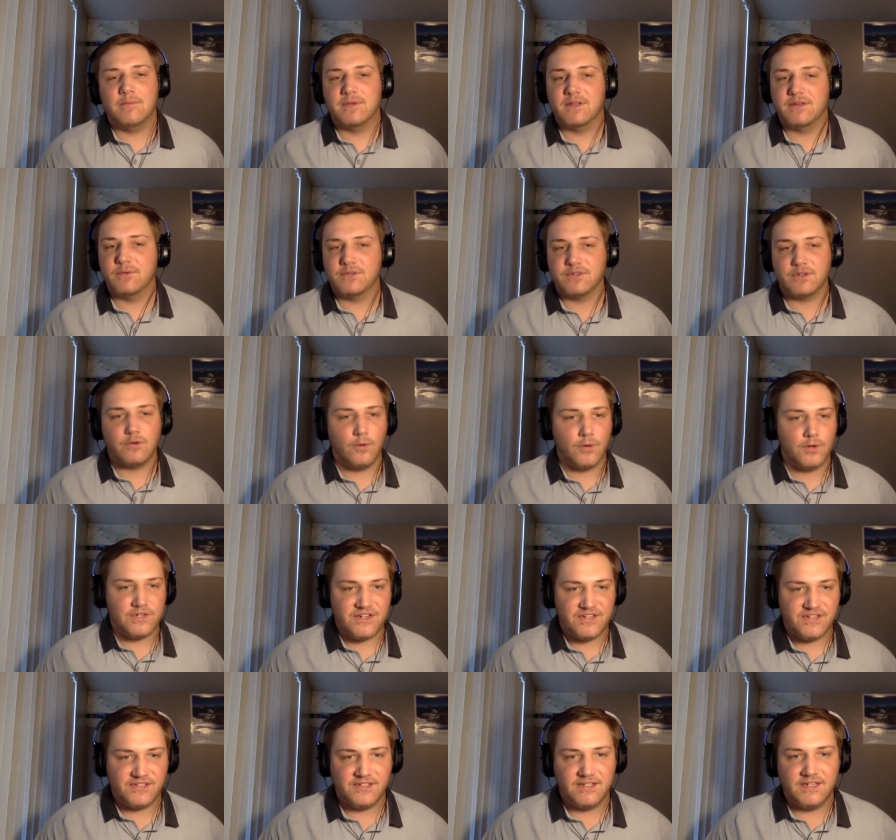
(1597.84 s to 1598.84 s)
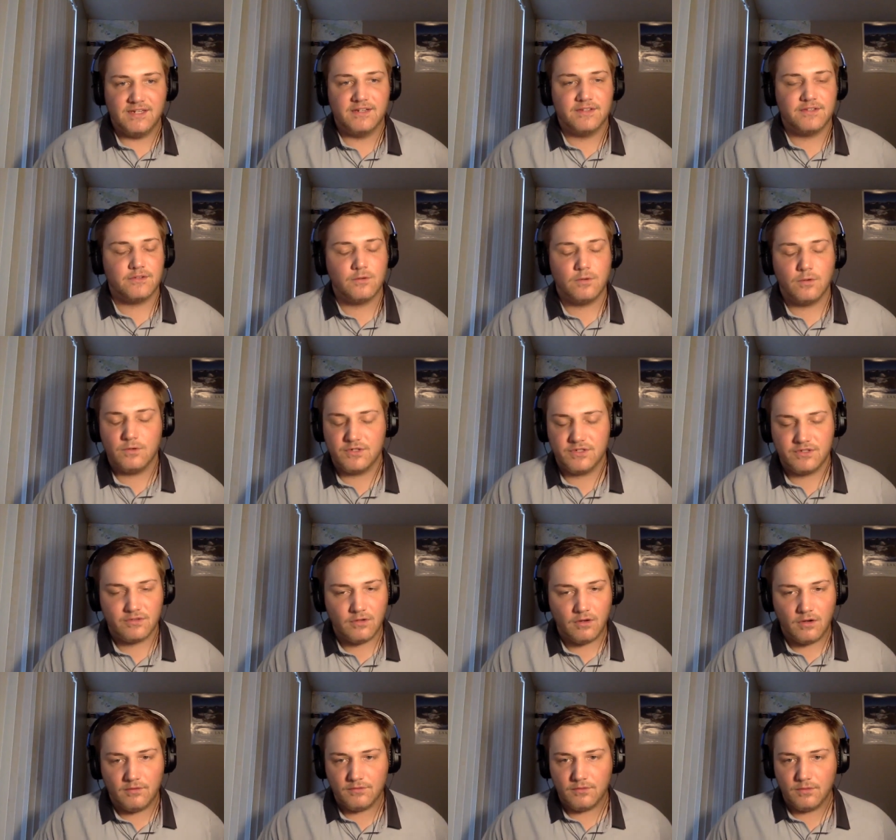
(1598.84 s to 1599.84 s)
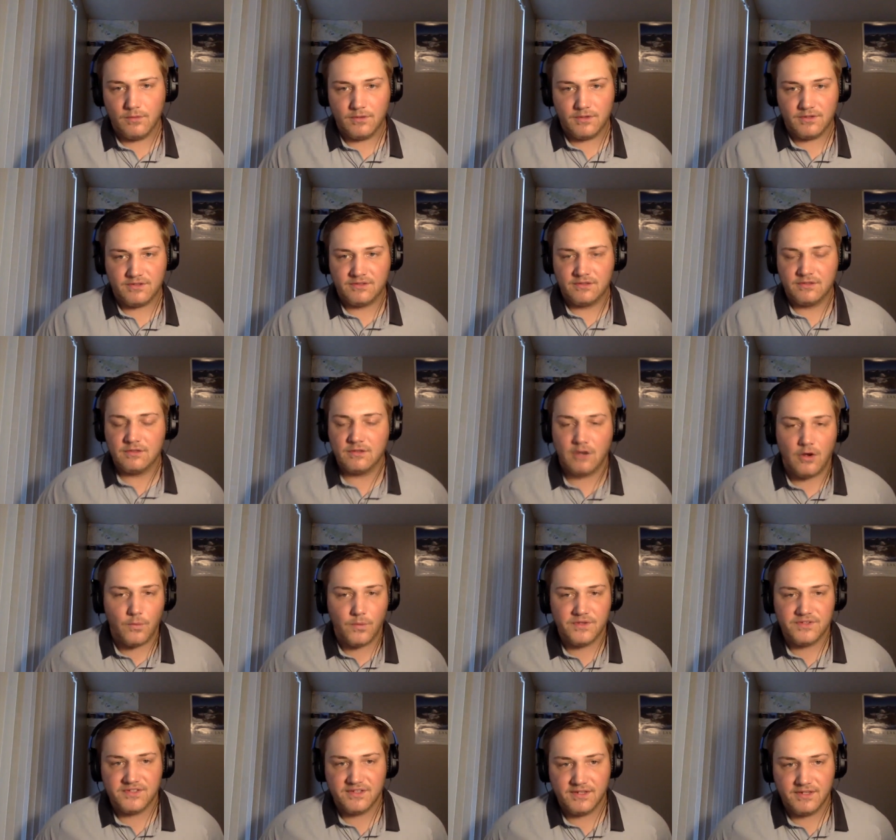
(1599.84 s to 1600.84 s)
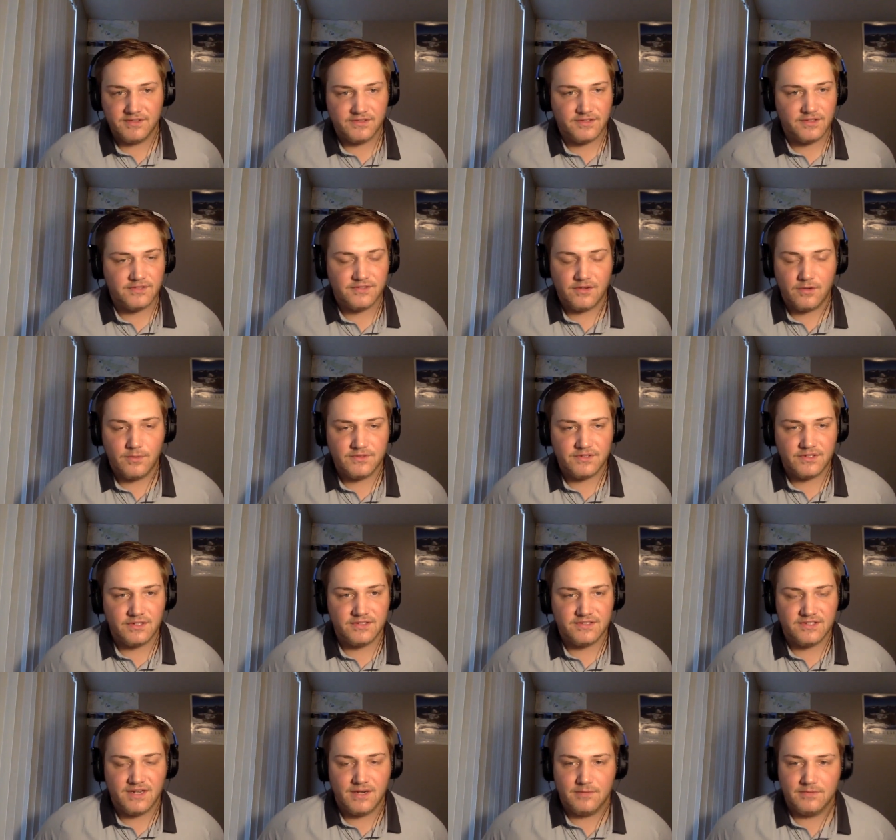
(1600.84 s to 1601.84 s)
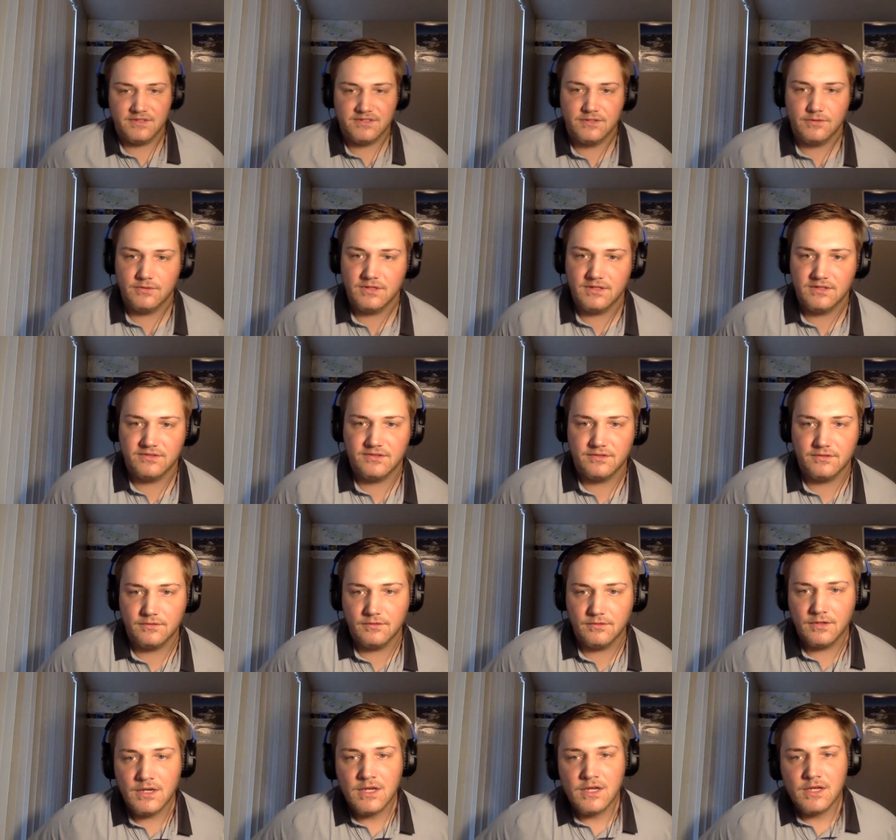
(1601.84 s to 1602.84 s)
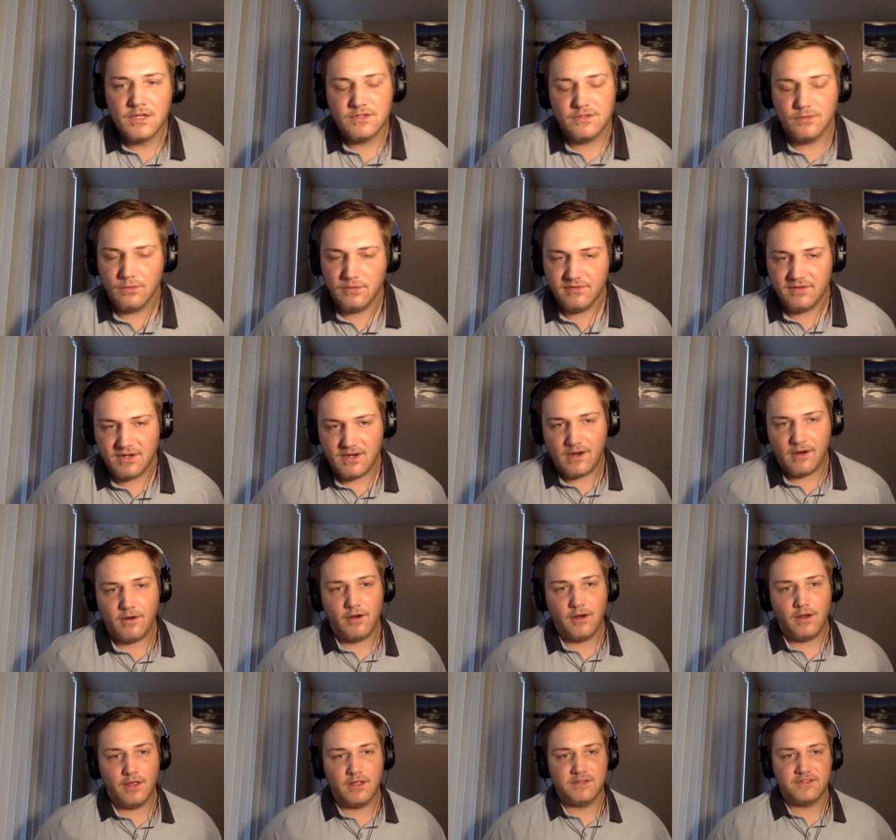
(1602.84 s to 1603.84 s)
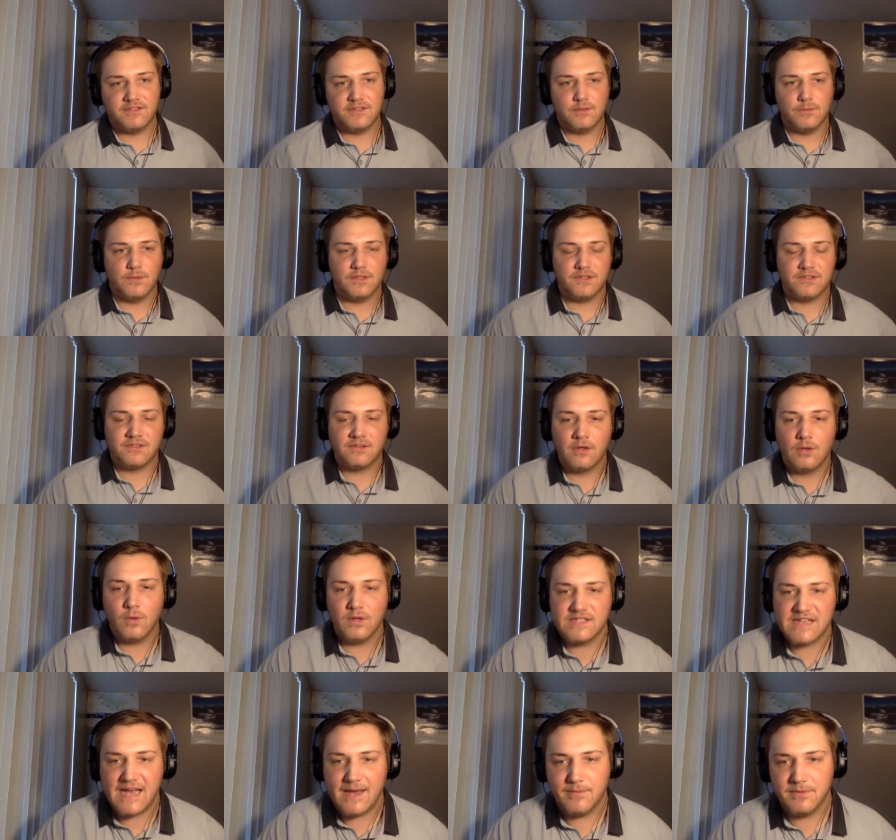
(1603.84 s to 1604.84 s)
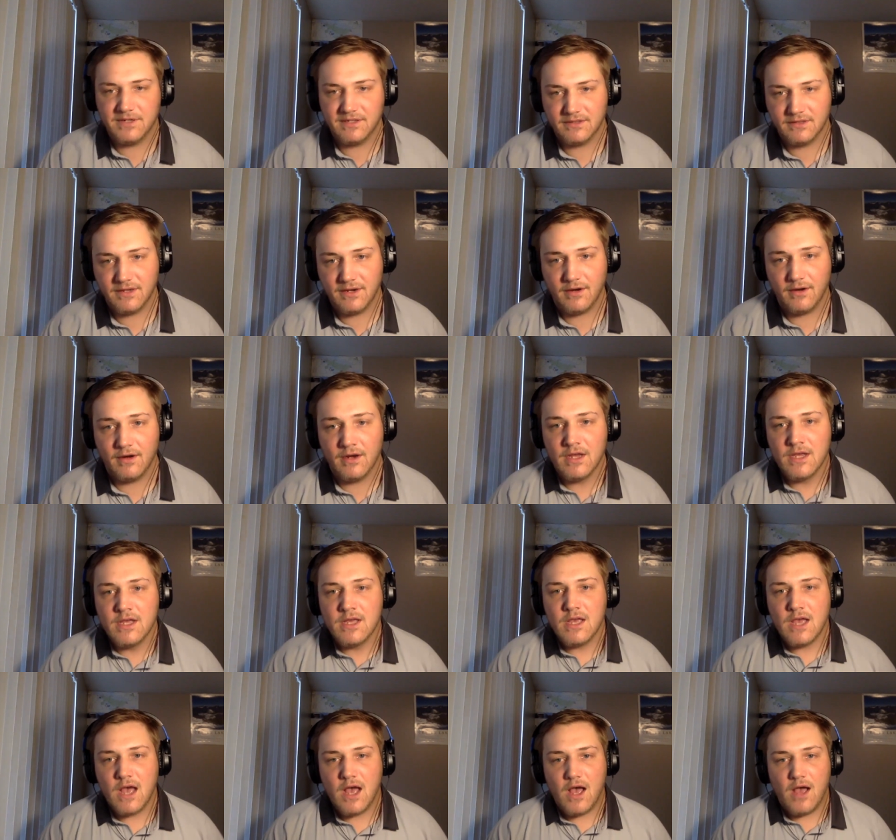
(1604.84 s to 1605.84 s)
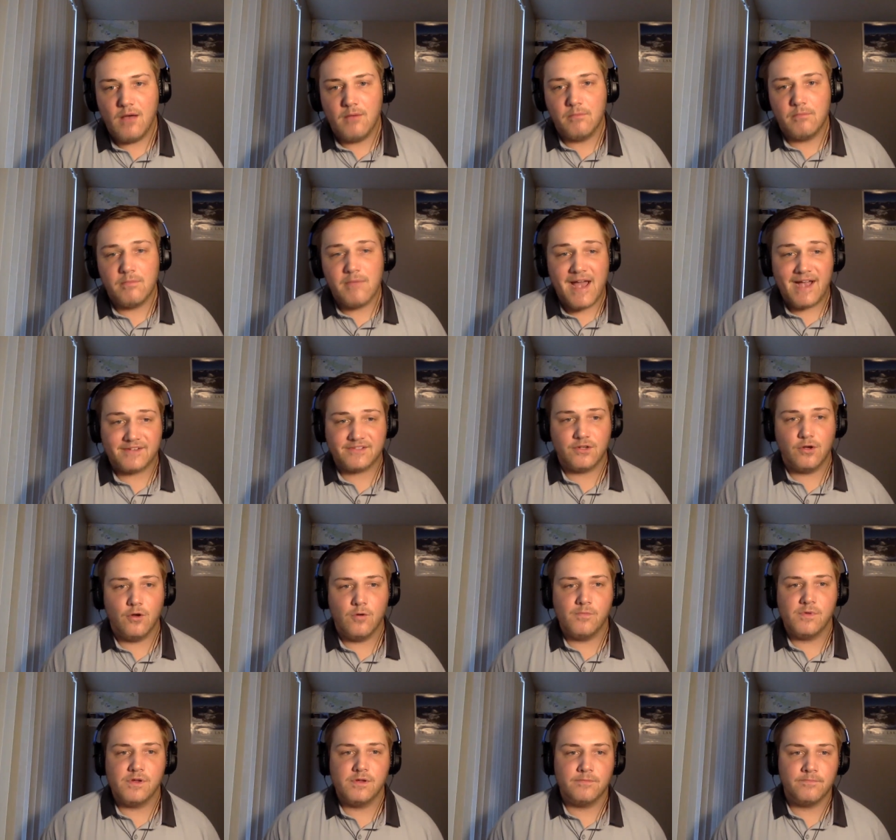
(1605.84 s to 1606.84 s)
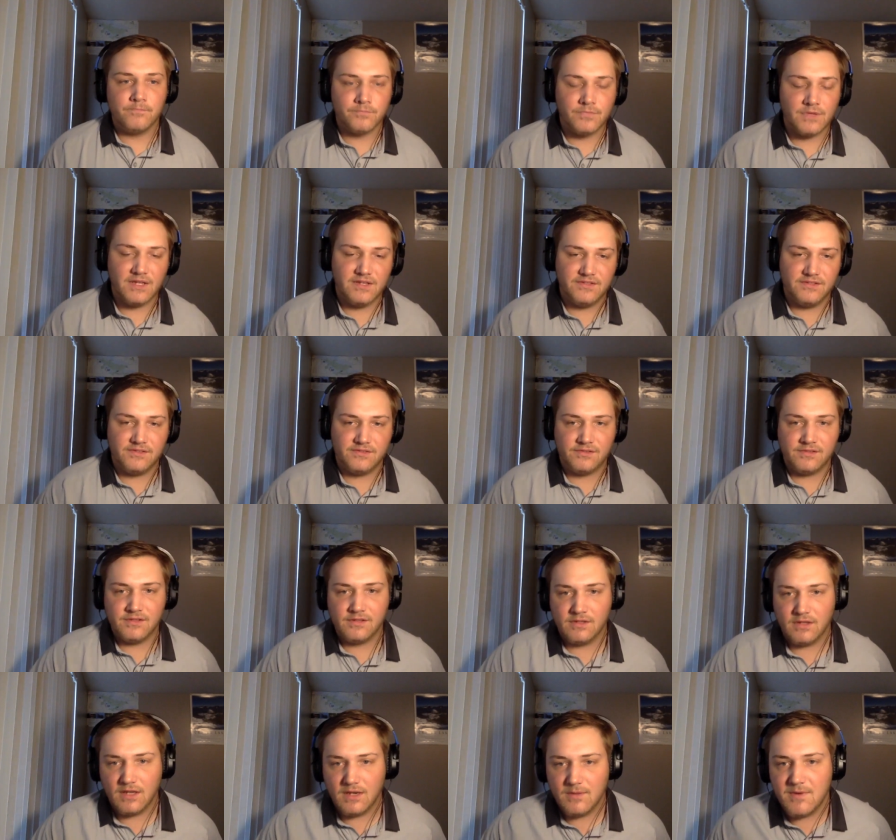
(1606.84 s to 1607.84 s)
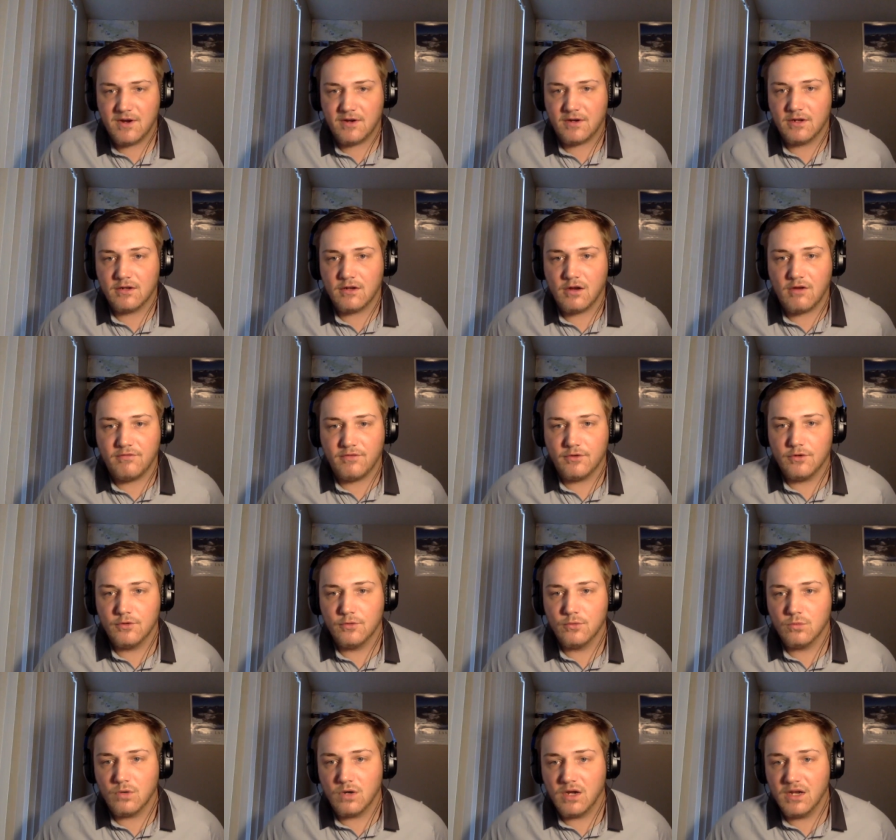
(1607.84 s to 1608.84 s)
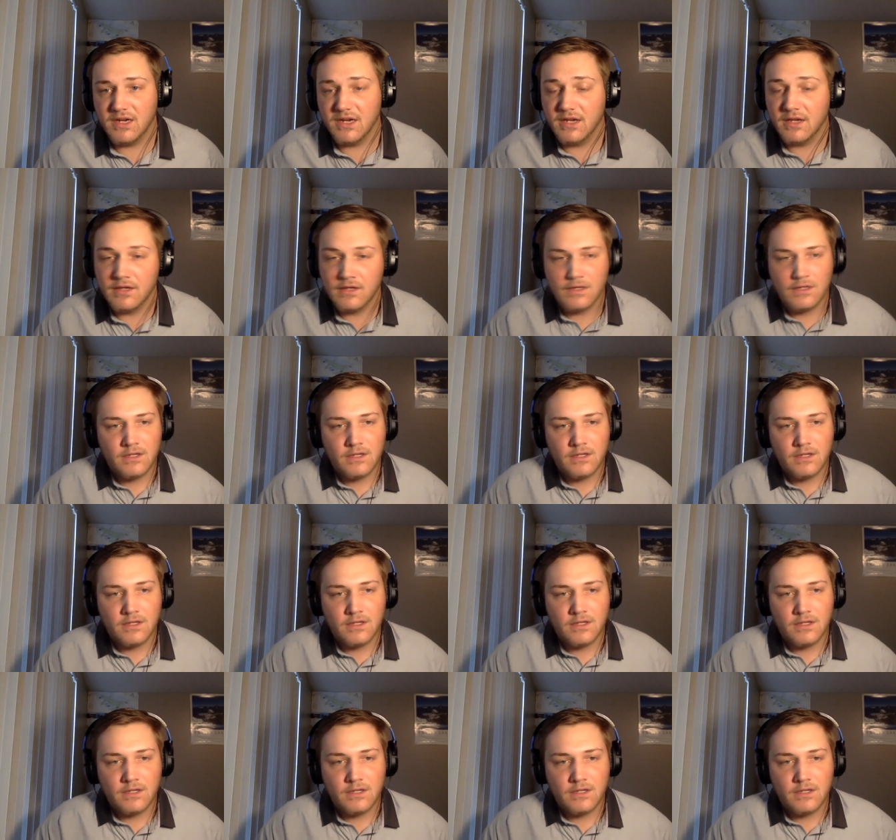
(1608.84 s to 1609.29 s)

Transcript: It was a gorgeous scene. It's a gorgeous golf course, always is. It's always a good time to tune into Riviera and see what's happening there. Max Homa is an American golfer who won